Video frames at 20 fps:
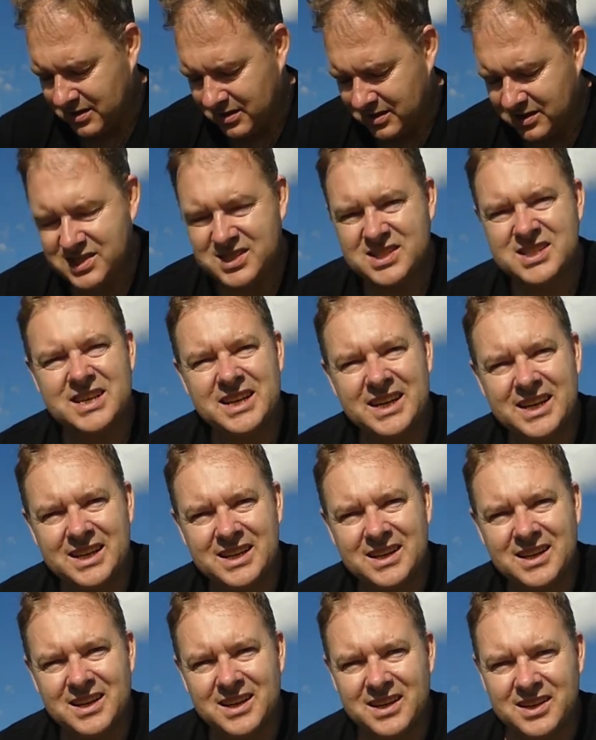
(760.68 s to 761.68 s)

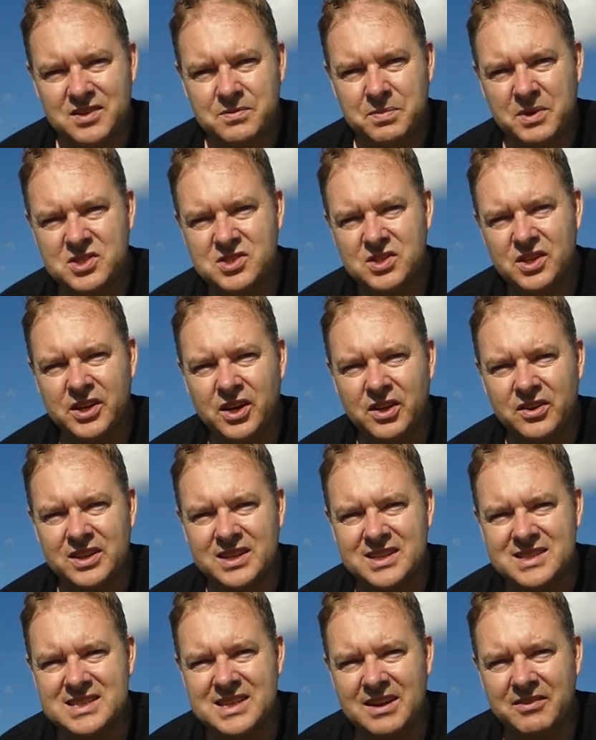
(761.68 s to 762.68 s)
seen, especially on
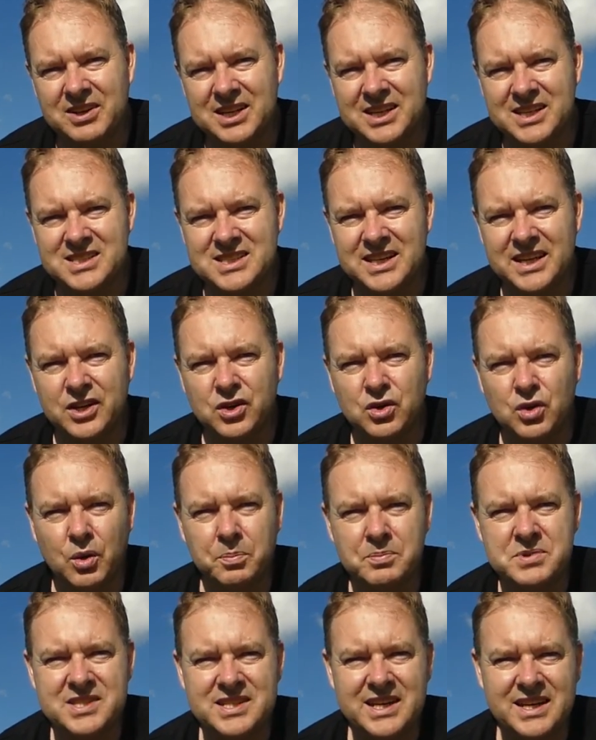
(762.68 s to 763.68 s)
the 70D
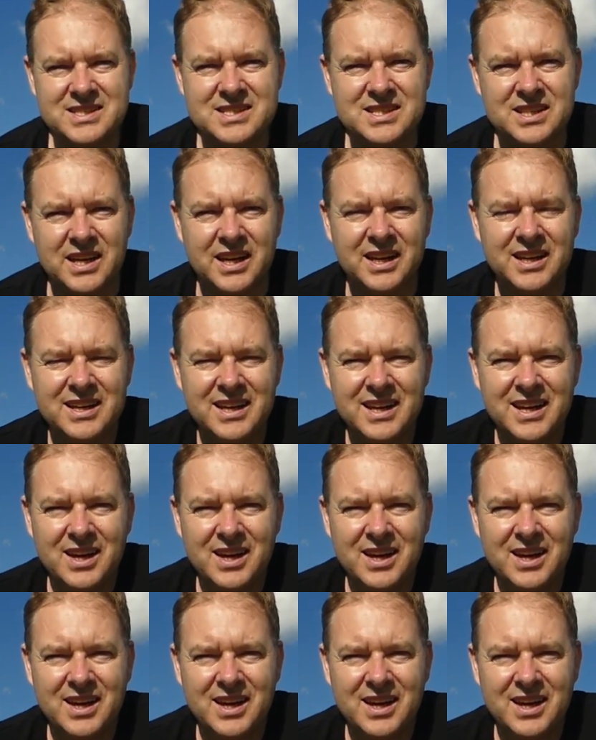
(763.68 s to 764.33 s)
crop sensor,